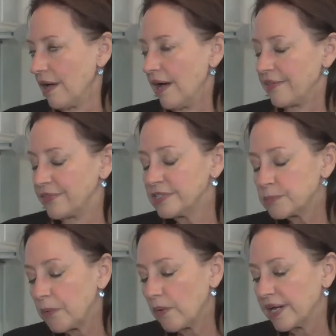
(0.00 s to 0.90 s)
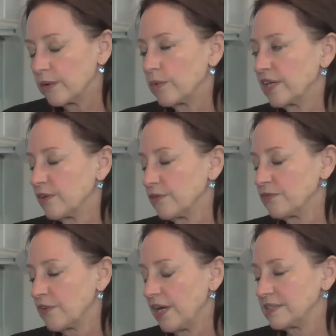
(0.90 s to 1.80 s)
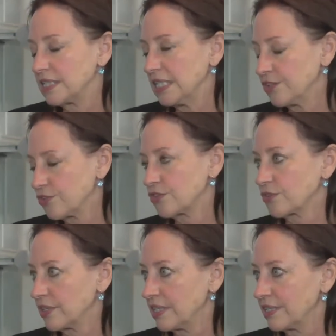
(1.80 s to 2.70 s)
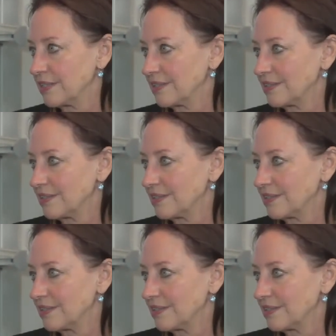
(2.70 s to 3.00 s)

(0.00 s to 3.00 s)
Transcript: At this point, we have, as an industry,